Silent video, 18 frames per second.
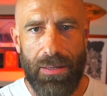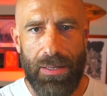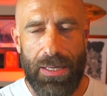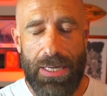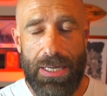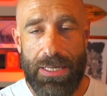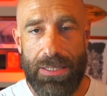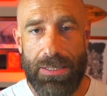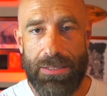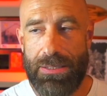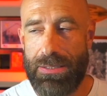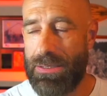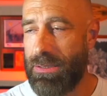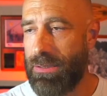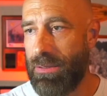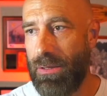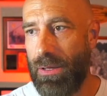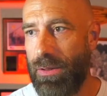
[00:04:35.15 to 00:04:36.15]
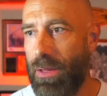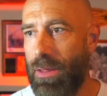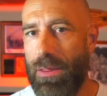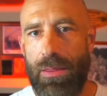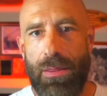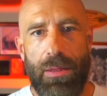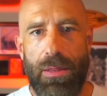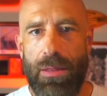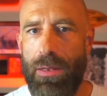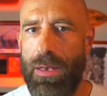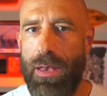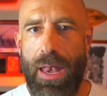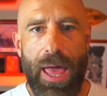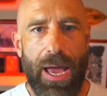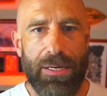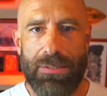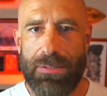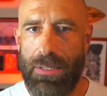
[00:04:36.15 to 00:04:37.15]
is
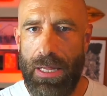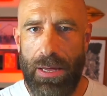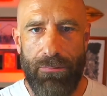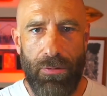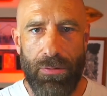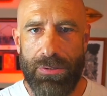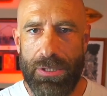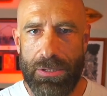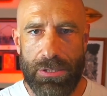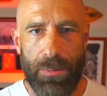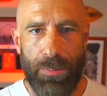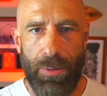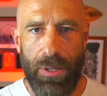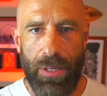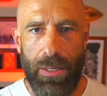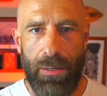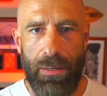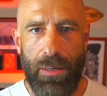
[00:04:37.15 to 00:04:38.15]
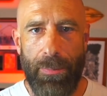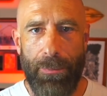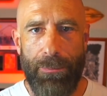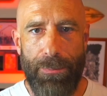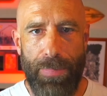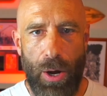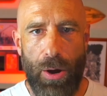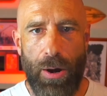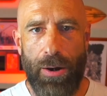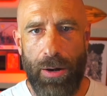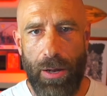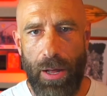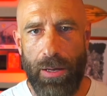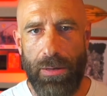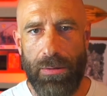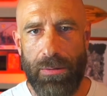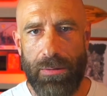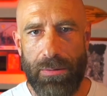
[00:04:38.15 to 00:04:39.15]
next level discipline, bar
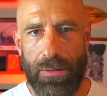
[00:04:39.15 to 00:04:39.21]
none.